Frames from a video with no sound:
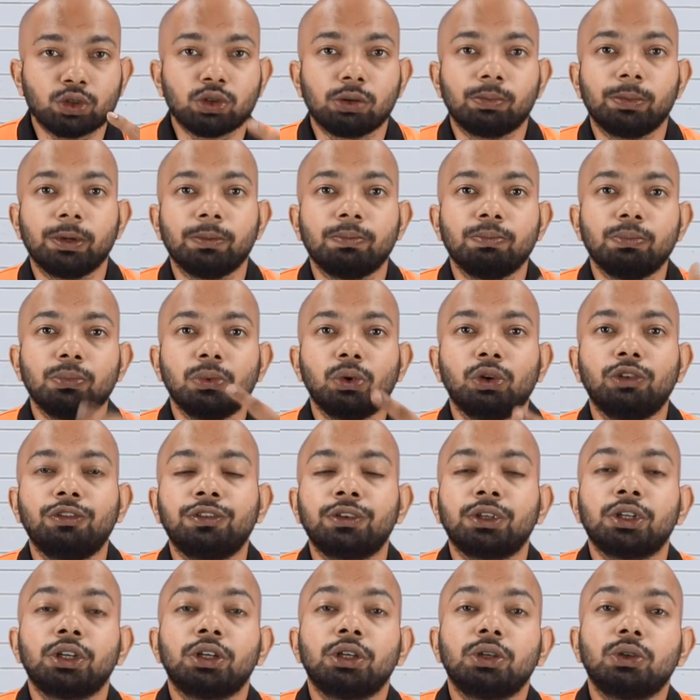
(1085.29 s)
which will be
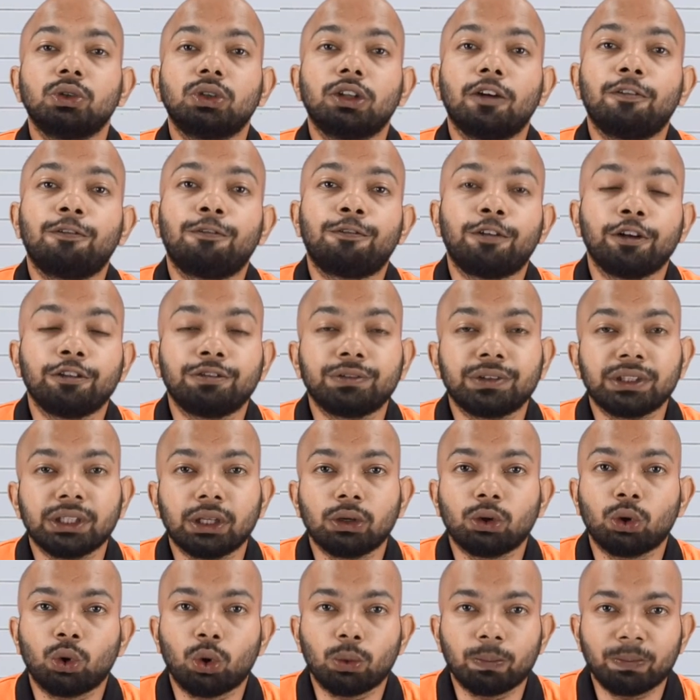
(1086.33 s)
moved to the 5th
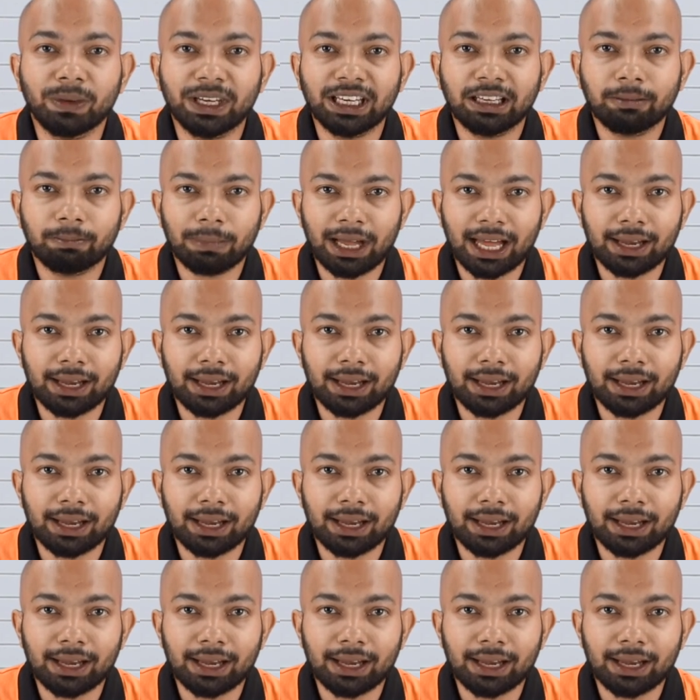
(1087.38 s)
year opening